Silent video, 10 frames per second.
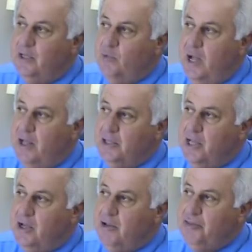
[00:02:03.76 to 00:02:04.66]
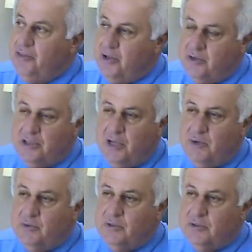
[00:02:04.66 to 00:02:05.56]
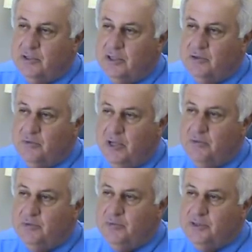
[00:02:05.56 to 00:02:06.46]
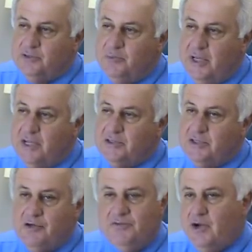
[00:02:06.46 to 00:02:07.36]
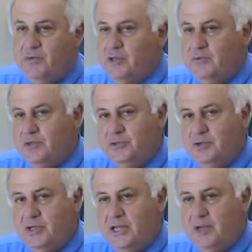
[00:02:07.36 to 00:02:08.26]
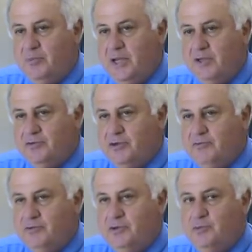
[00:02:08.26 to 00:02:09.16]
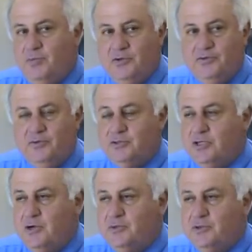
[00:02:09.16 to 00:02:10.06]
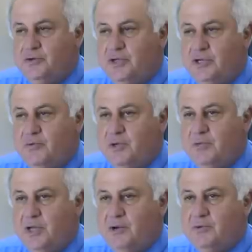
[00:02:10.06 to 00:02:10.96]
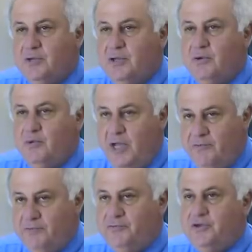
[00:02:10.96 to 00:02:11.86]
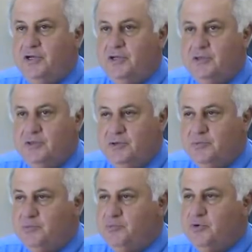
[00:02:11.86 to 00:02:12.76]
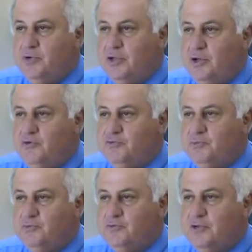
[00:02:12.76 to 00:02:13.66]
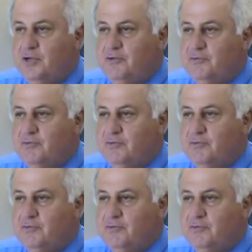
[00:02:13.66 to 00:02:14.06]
while y'all thought y'all were getting away with a bunch of bad stuff, y'all really wasn't doing a lot of bad stuff. We knew most of what y'all were doing anyway. Y'all were having fun, doing pretty wholesome stuff.